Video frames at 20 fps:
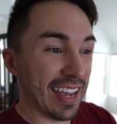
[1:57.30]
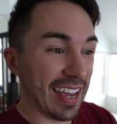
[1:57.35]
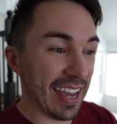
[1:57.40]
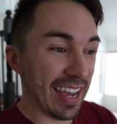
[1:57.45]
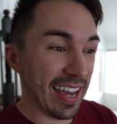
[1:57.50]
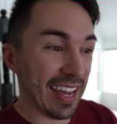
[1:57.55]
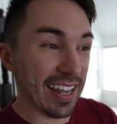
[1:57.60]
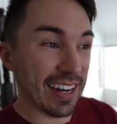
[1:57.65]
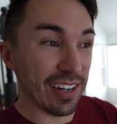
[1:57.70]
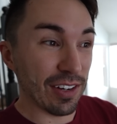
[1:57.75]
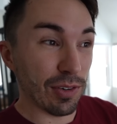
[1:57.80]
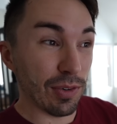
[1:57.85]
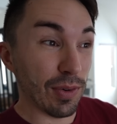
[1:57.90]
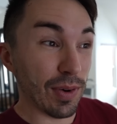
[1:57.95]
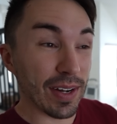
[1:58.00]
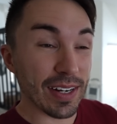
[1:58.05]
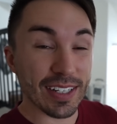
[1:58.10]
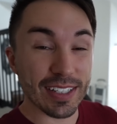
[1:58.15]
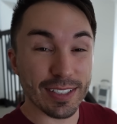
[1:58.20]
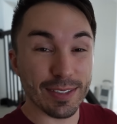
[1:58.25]
and
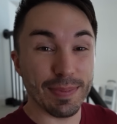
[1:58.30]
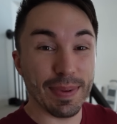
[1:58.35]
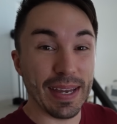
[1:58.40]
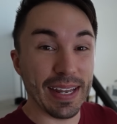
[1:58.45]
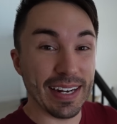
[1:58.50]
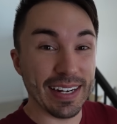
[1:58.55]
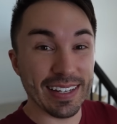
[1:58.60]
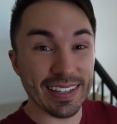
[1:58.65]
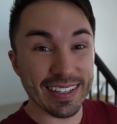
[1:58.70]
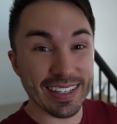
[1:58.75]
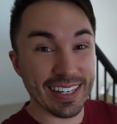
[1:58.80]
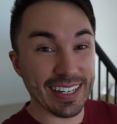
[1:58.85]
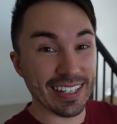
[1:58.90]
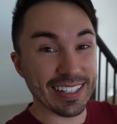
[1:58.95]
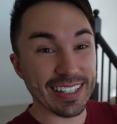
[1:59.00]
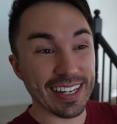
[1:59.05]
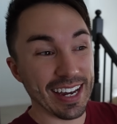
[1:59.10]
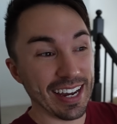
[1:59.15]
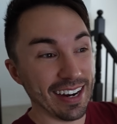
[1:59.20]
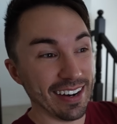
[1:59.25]
want to spend the
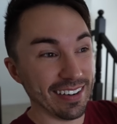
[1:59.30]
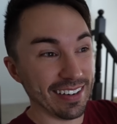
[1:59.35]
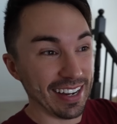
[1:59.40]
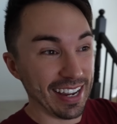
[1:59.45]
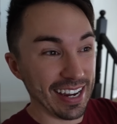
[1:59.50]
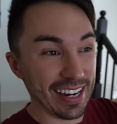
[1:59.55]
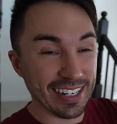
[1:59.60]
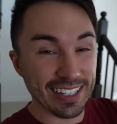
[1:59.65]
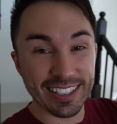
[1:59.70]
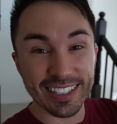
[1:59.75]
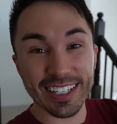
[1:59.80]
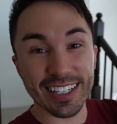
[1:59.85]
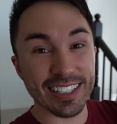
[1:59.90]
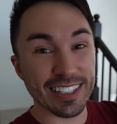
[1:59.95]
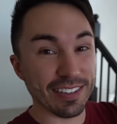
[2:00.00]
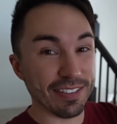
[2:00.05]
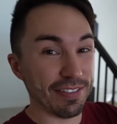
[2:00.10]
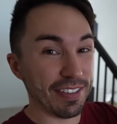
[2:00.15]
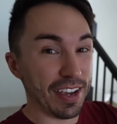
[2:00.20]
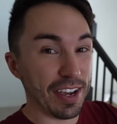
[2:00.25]
entire day just
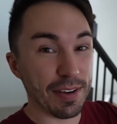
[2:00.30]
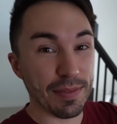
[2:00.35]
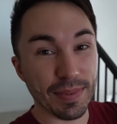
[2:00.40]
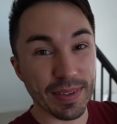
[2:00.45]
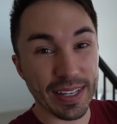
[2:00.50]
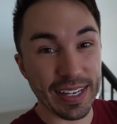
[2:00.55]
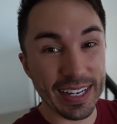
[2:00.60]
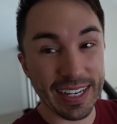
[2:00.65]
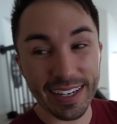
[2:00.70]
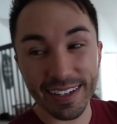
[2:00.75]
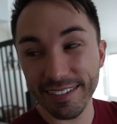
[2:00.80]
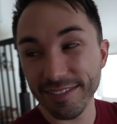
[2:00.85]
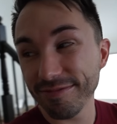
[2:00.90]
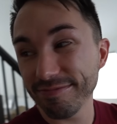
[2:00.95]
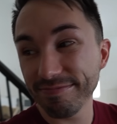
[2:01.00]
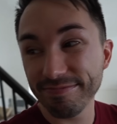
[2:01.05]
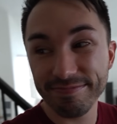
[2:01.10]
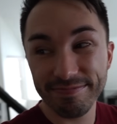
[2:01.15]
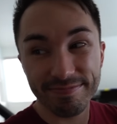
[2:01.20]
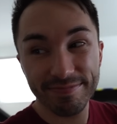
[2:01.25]
as a family,
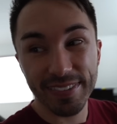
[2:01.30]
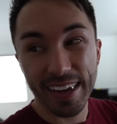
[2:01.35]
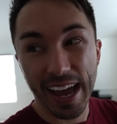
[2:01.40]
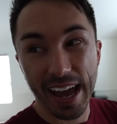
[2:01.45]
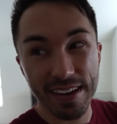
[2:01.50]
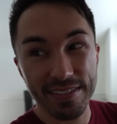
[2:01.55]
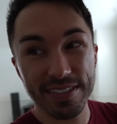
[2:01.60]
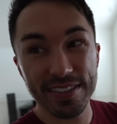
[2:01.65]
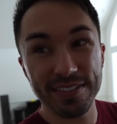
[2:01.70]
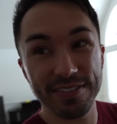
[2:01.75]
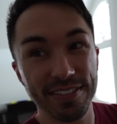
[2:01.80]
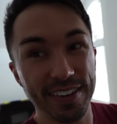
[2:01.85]
having